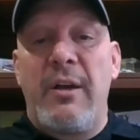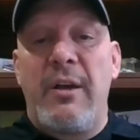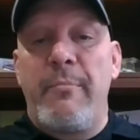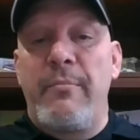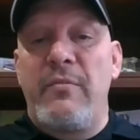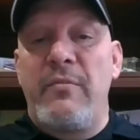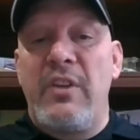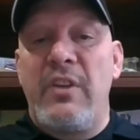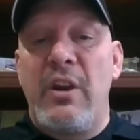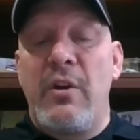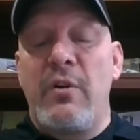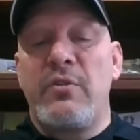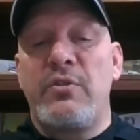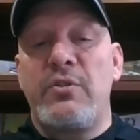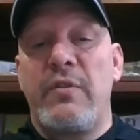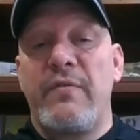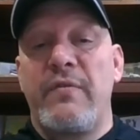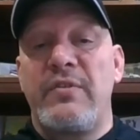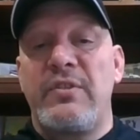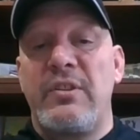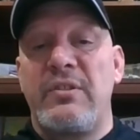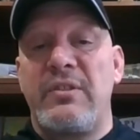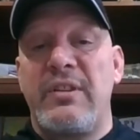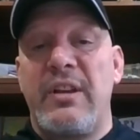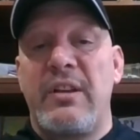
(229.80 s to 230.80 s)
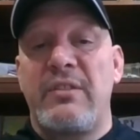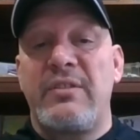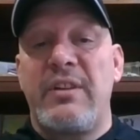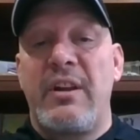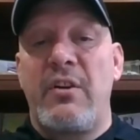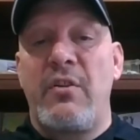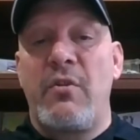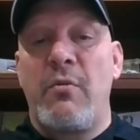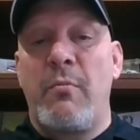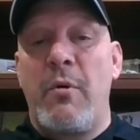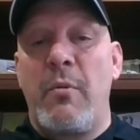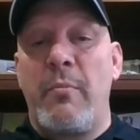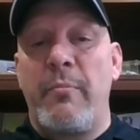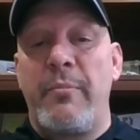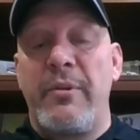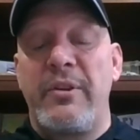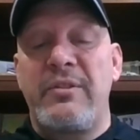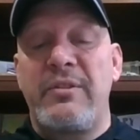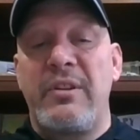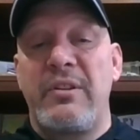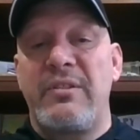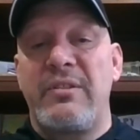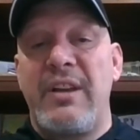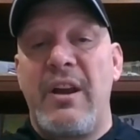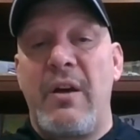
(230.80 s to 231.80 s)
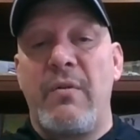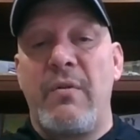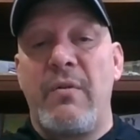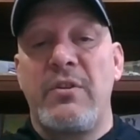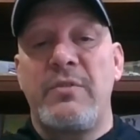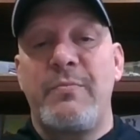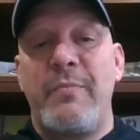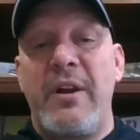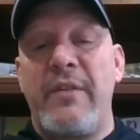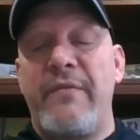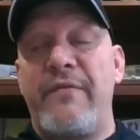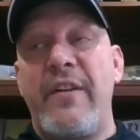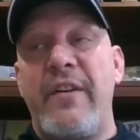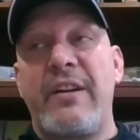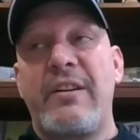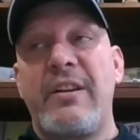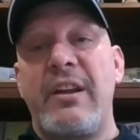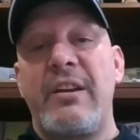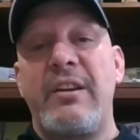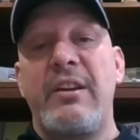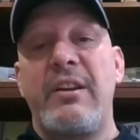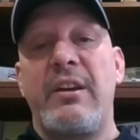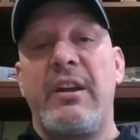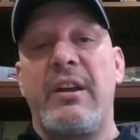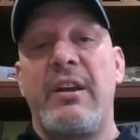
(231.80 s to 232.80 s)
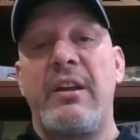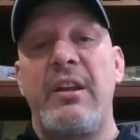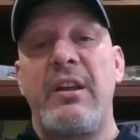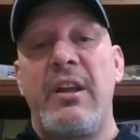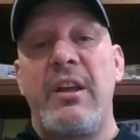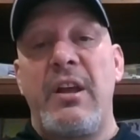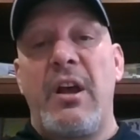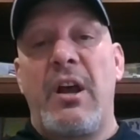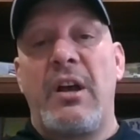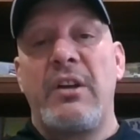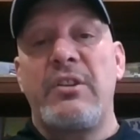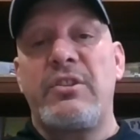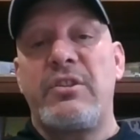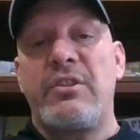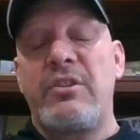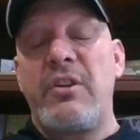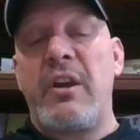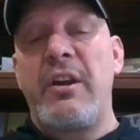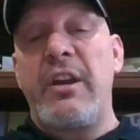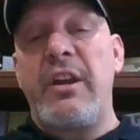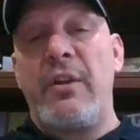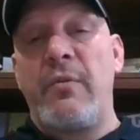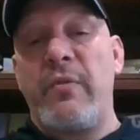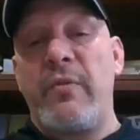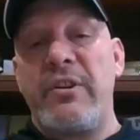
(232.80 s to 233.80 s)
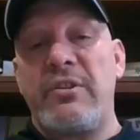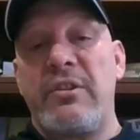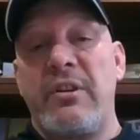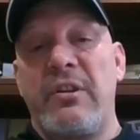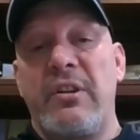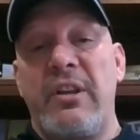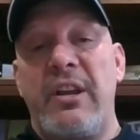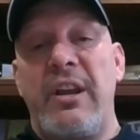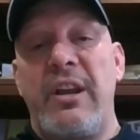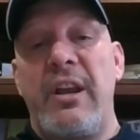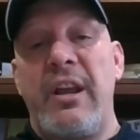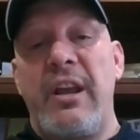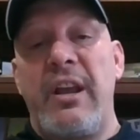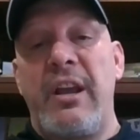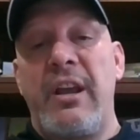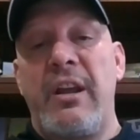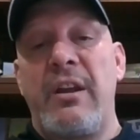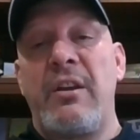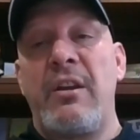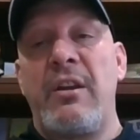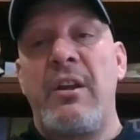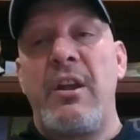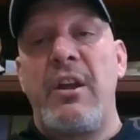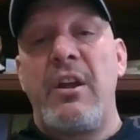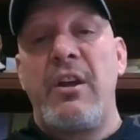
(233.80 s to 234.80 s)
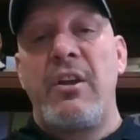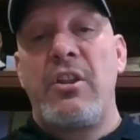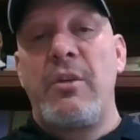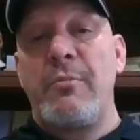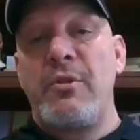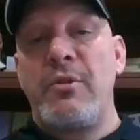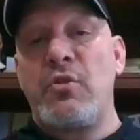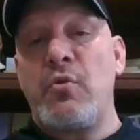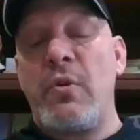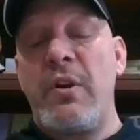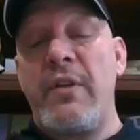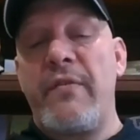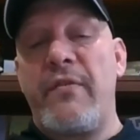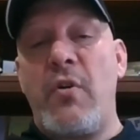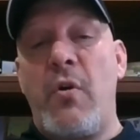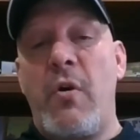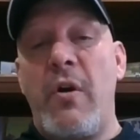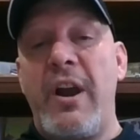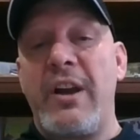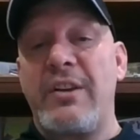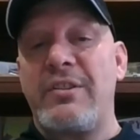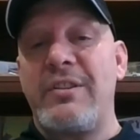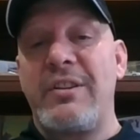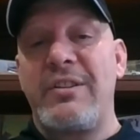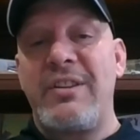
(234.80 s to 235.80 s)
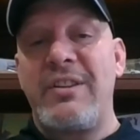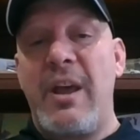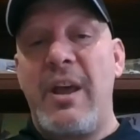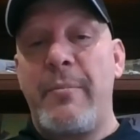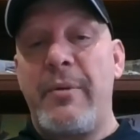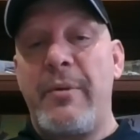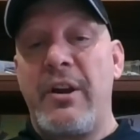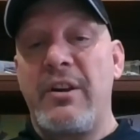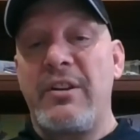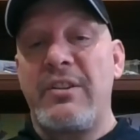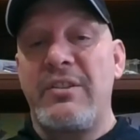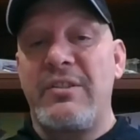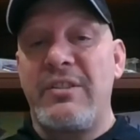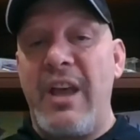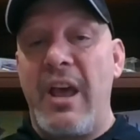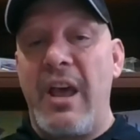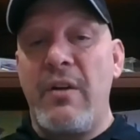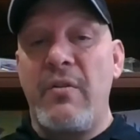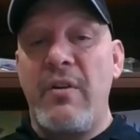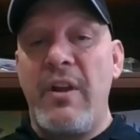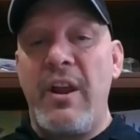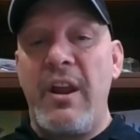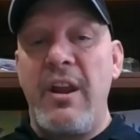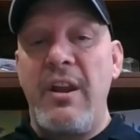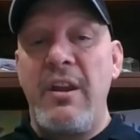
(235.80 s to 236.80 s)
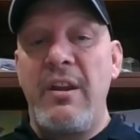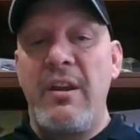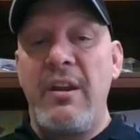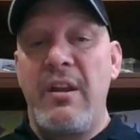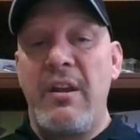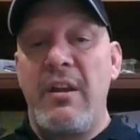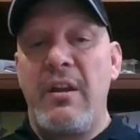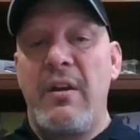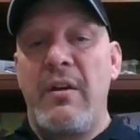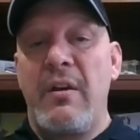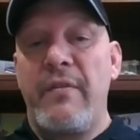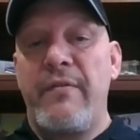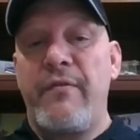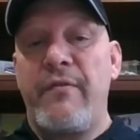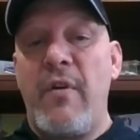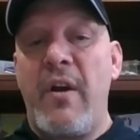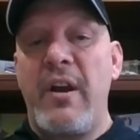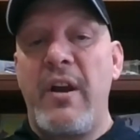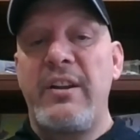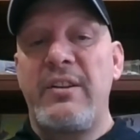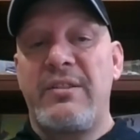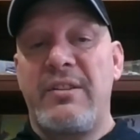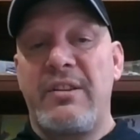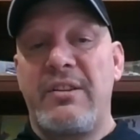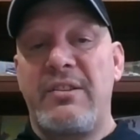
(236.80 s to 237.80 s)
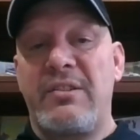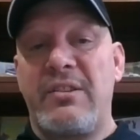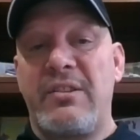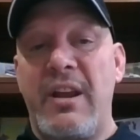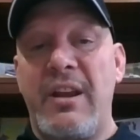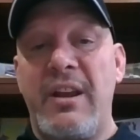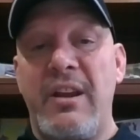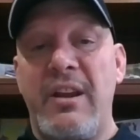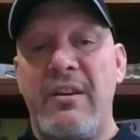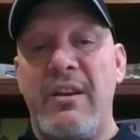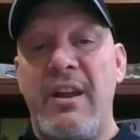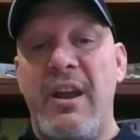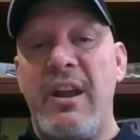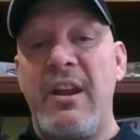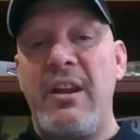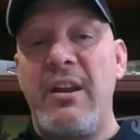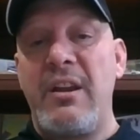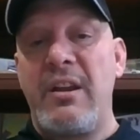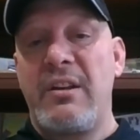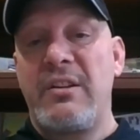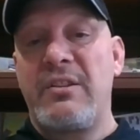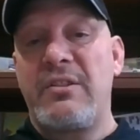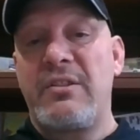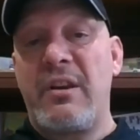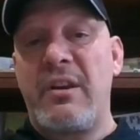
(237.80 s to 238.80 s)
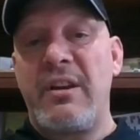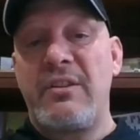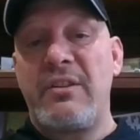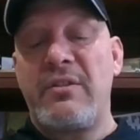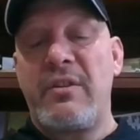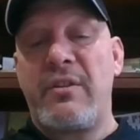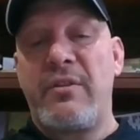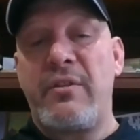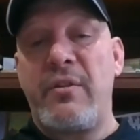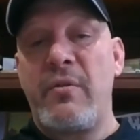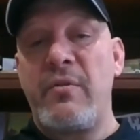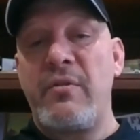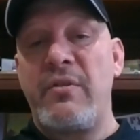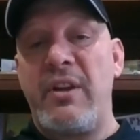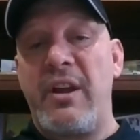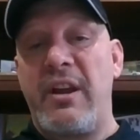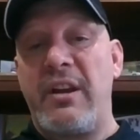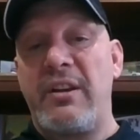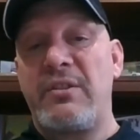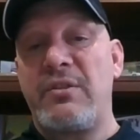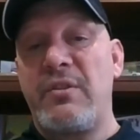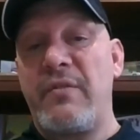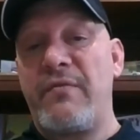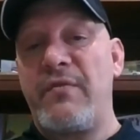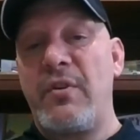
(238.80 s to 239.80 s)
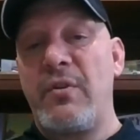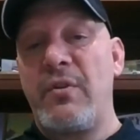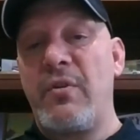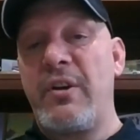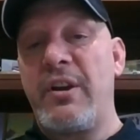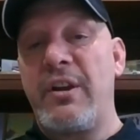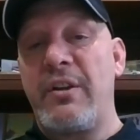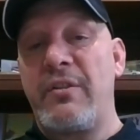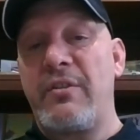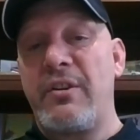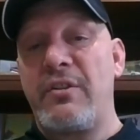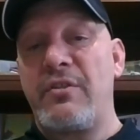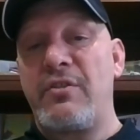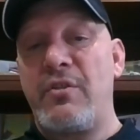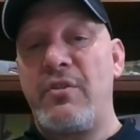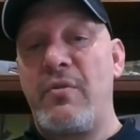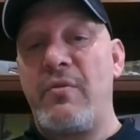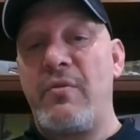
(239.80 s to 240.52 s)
need our services outside of normal business hours. Matter of fact, I did a study recently, and the majority of car accidents happen on a Saturday. Friday's the second day, and Sunday's the third day. So if you look at the 2